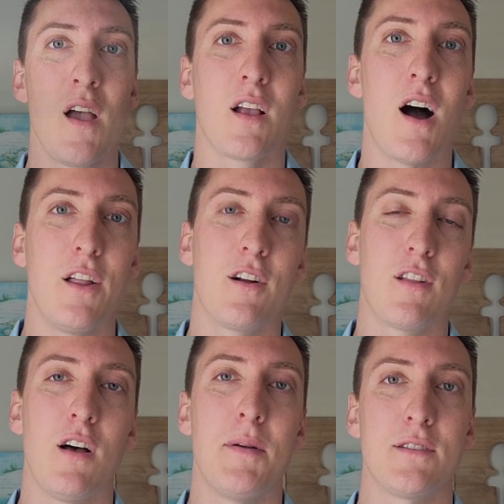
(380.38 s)
Collier
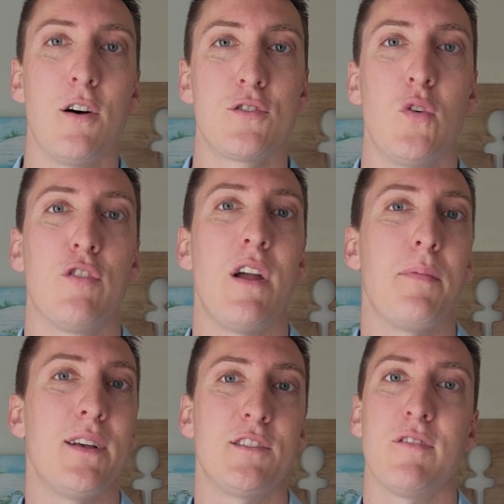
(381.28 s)
Club is also a great
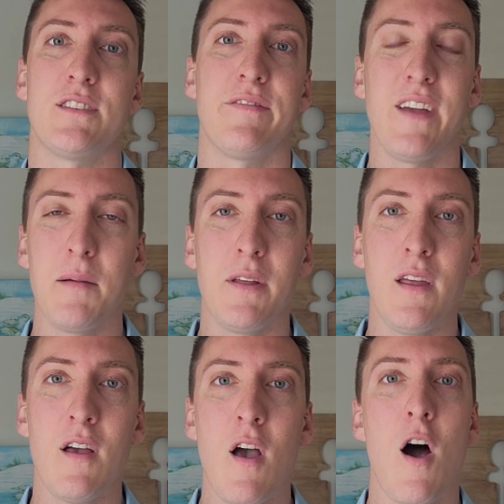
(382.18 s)
place to raise a
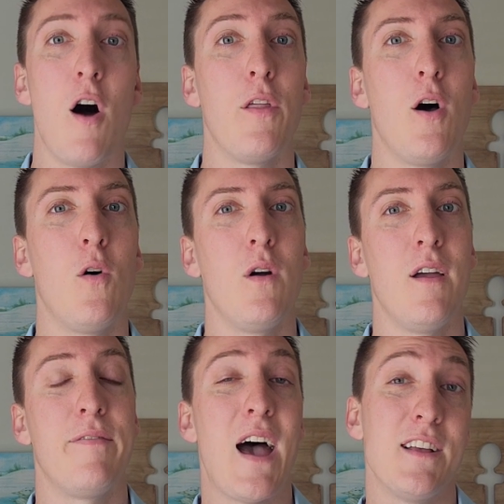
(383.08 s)
family, although
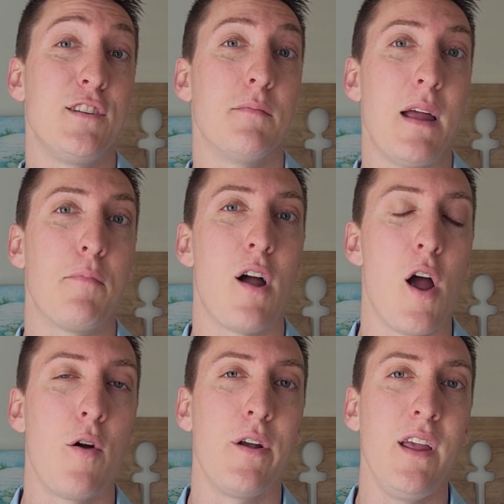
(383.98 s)
if that is your main
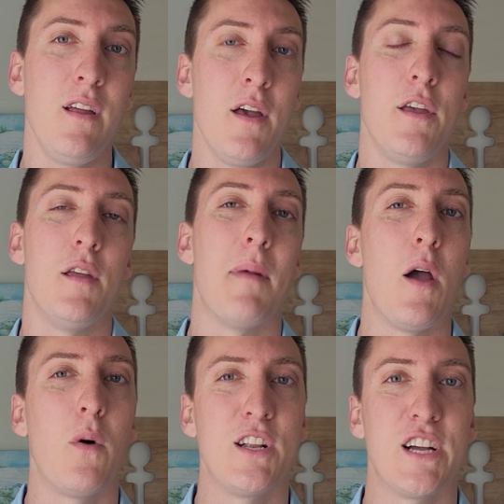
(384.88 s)
priority, you might
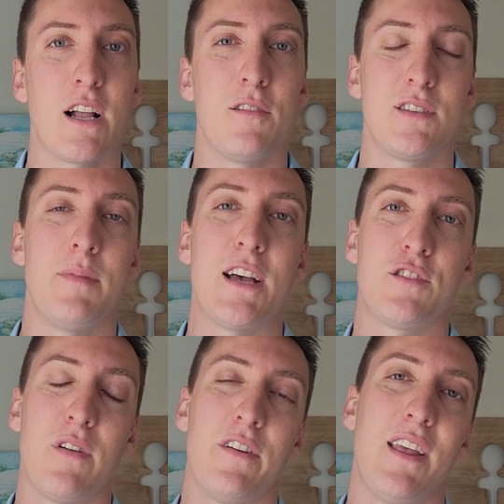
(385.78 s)
want to check out
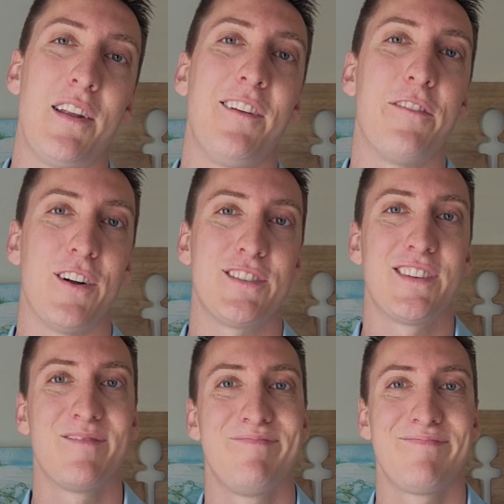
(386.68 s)
Sebastian River Landing first.
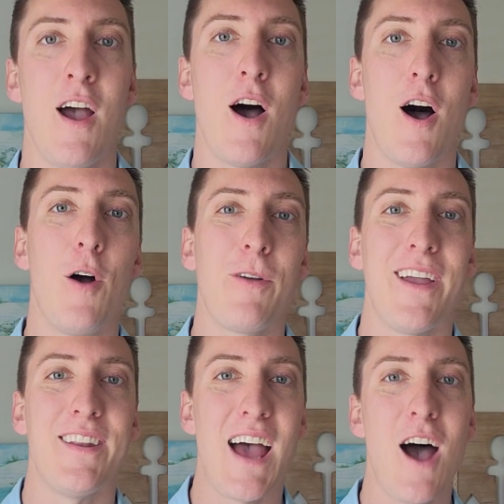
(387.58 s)

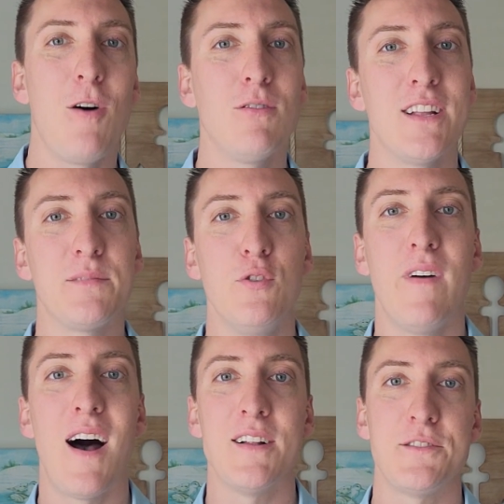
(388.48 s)
Okay, now let's move
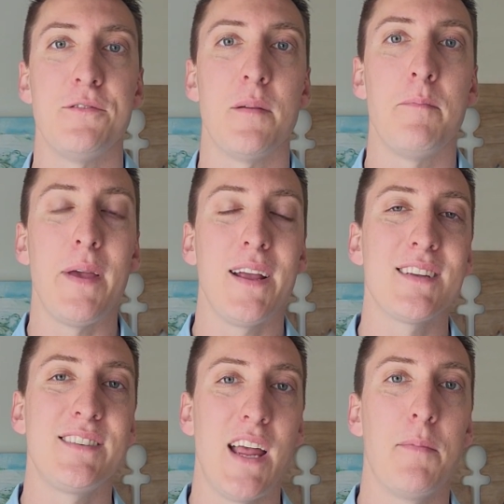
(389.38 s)
on to the
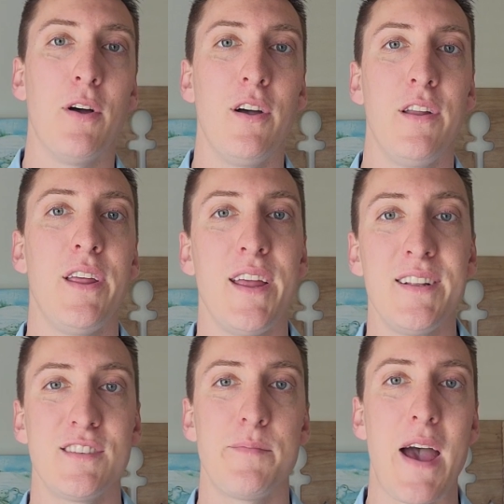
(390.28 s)
biggest neighborhood in
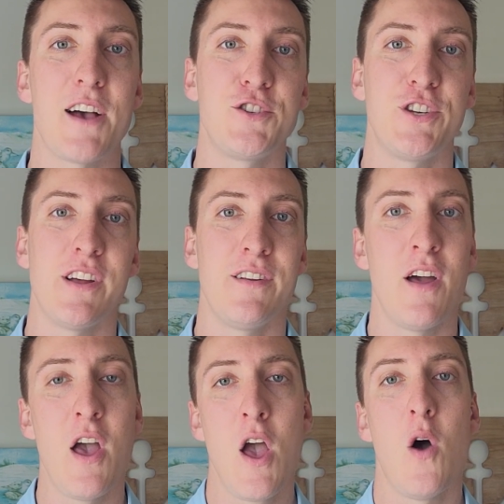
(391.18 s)
Sebastian,
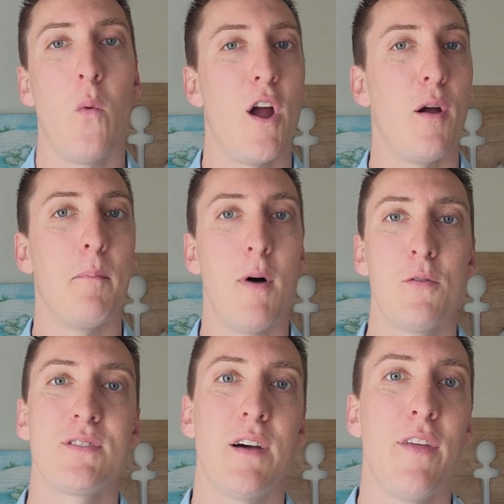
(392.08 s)
where
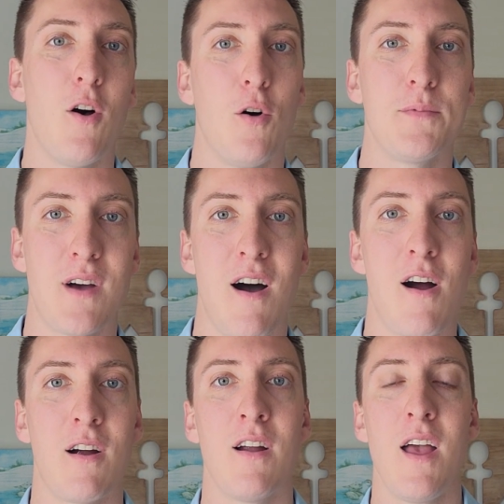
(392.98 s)
most of the homes
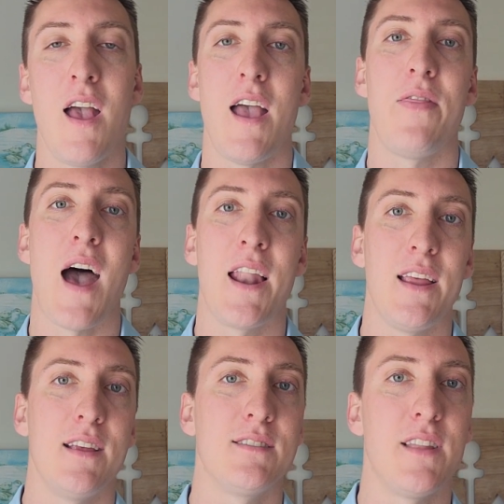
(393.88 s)
are, and that
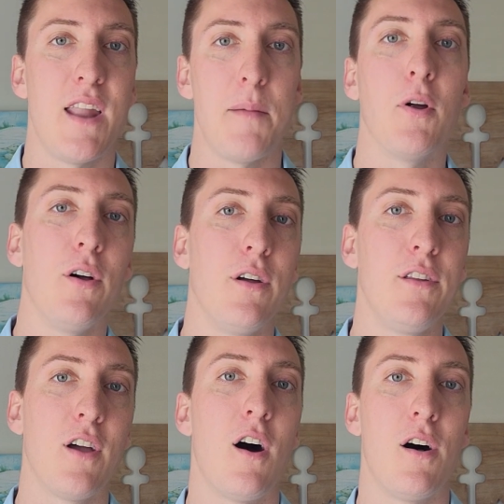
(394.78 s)
is the
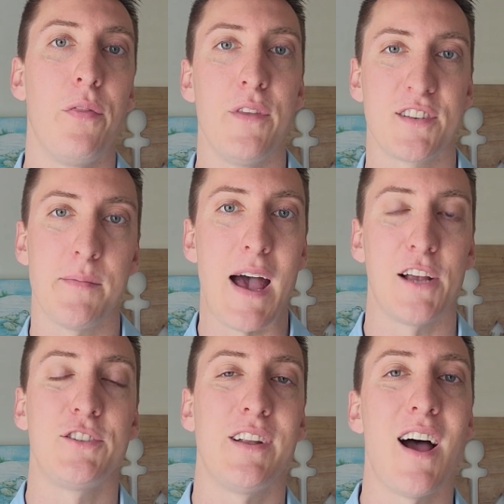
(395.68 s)
neighborhood called the
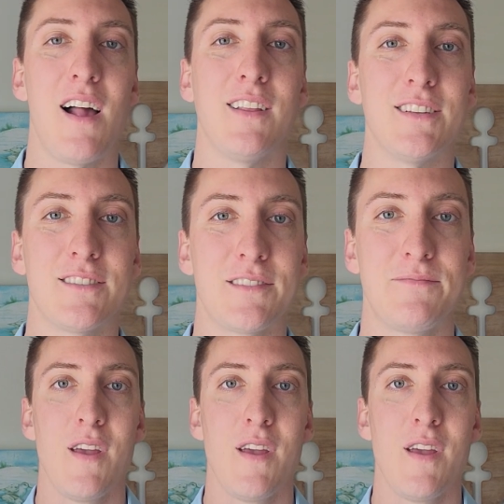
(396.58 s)
Sebastian Highlands.